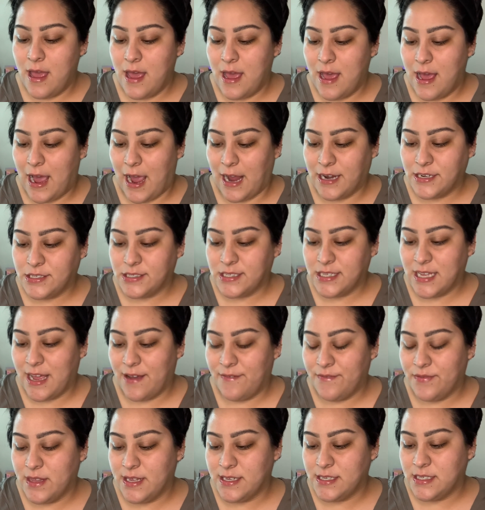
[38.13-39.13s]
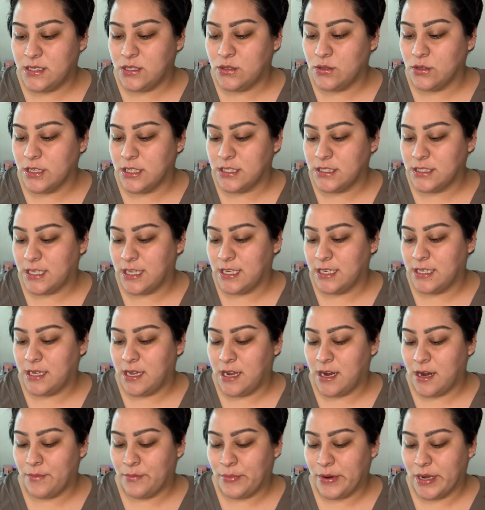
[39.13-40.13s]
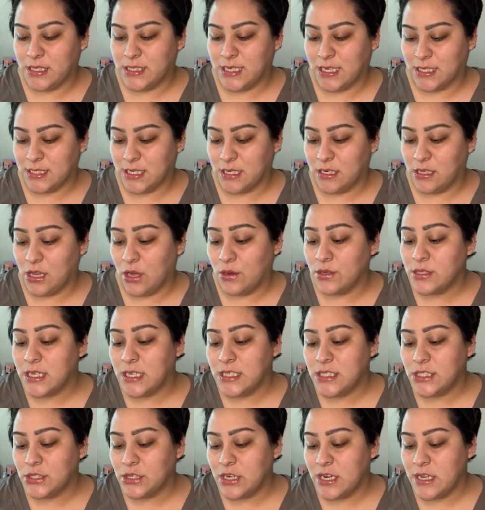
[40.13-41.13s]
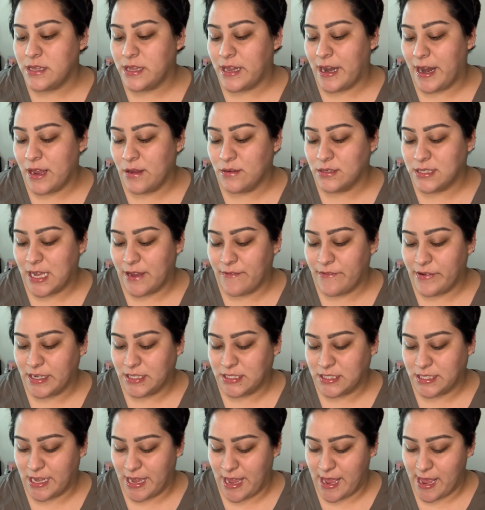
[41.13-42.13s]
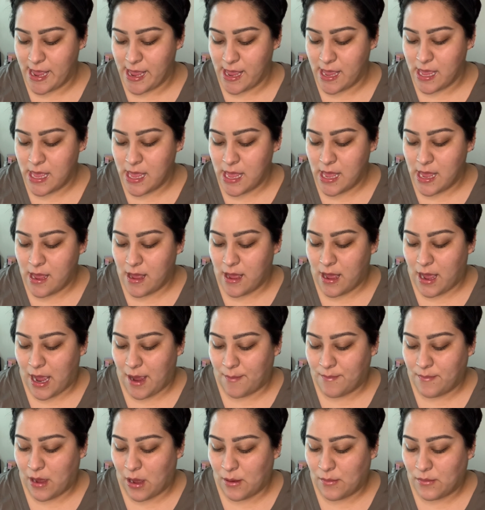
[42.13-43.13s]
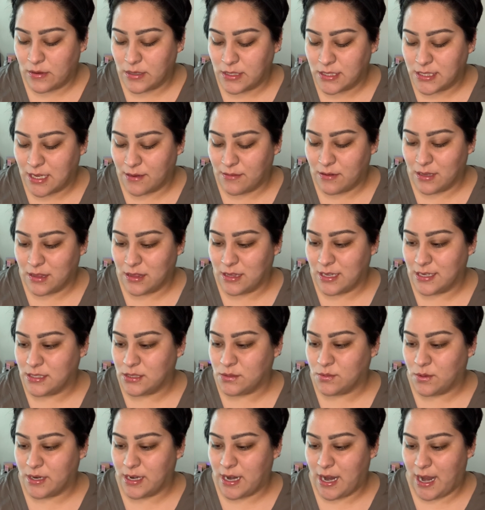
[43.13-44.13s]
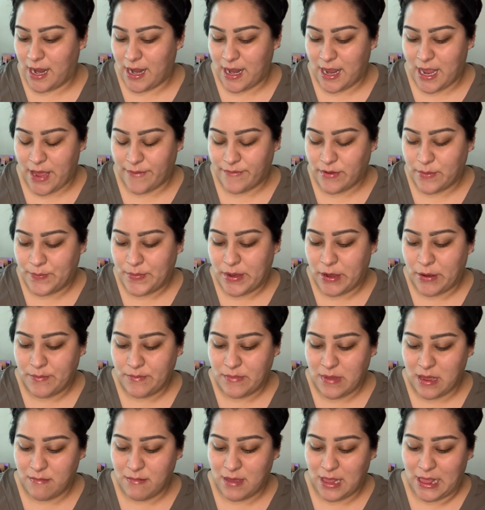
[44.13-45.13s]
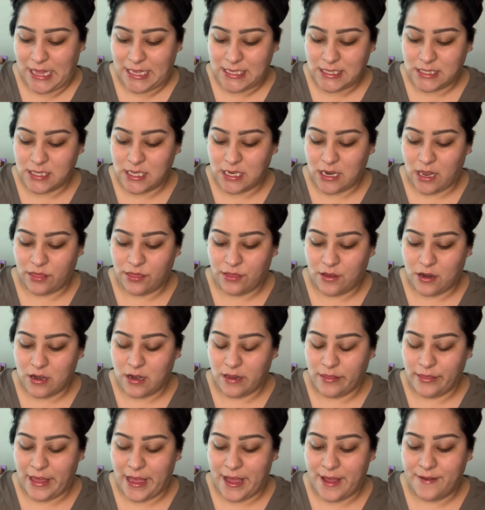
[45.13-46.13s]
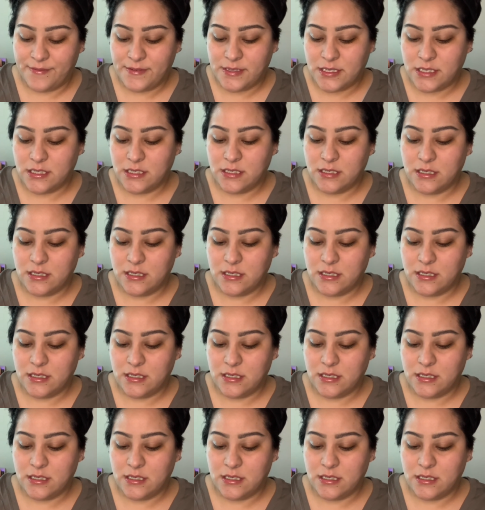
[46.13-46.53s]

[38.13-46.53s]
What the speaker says: I just have this Tula Skincare Protect and Glow sunscreen that I use every day. I'm almost done with this one. I have about maybe less than a third left.